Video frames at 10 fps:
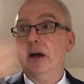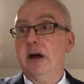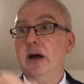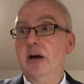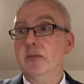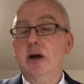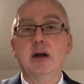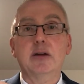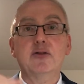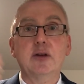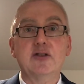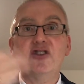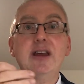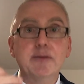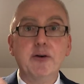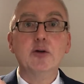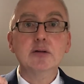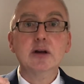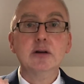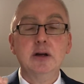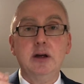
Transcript: a sheet folder.